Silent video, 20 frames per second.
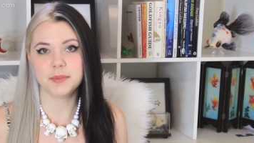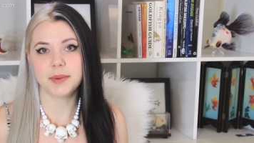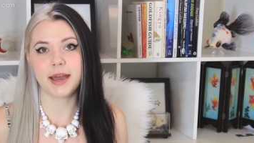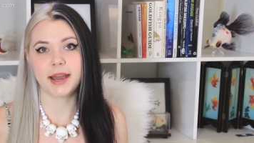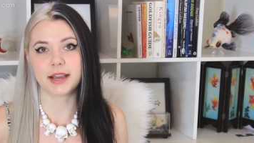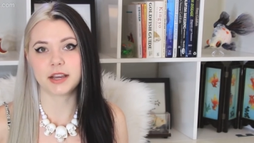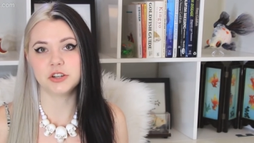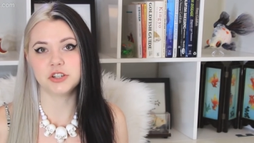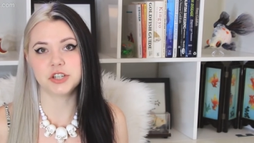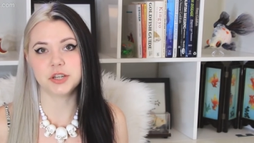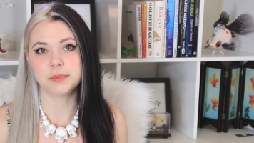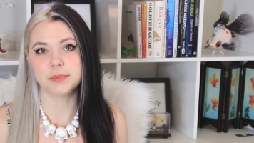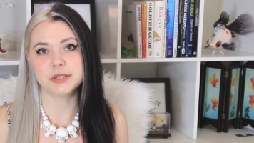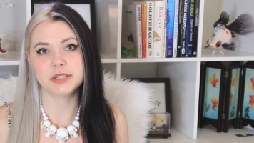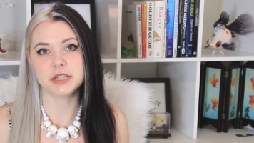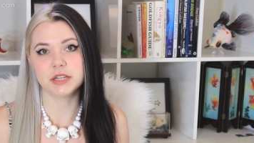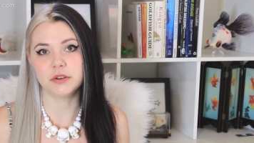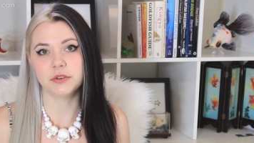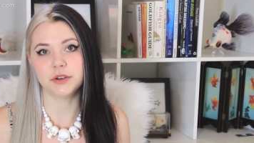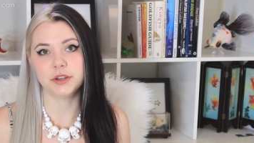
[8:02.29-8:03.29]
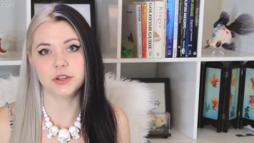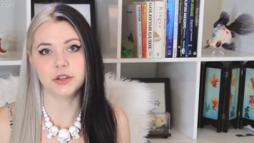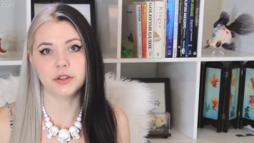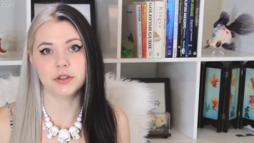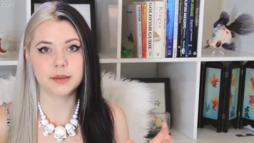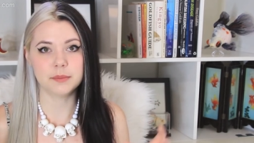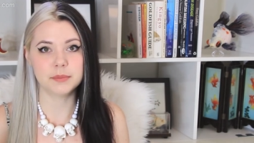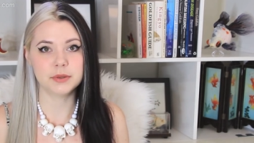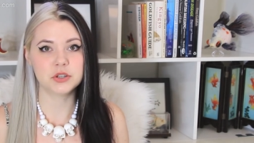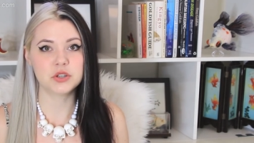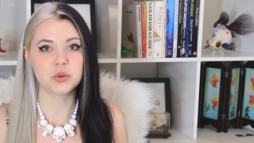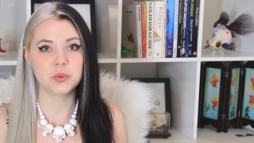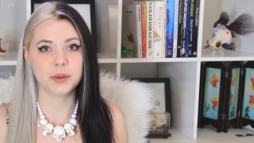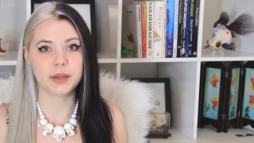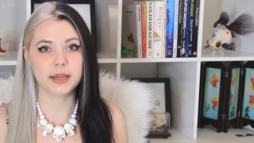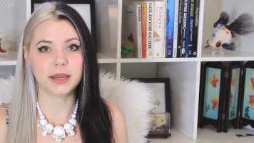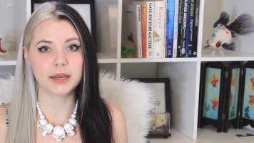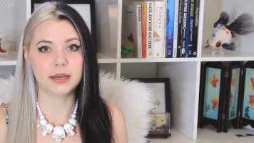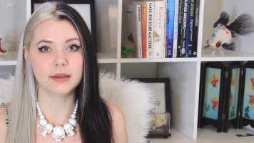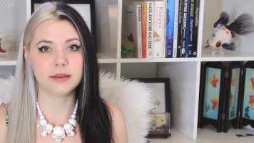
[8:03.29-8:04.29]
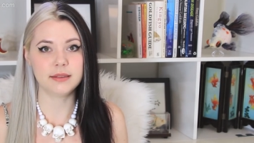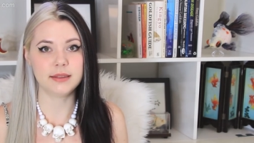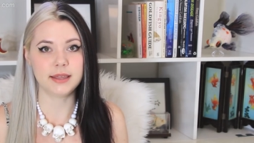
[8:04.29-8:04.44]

packaging material in between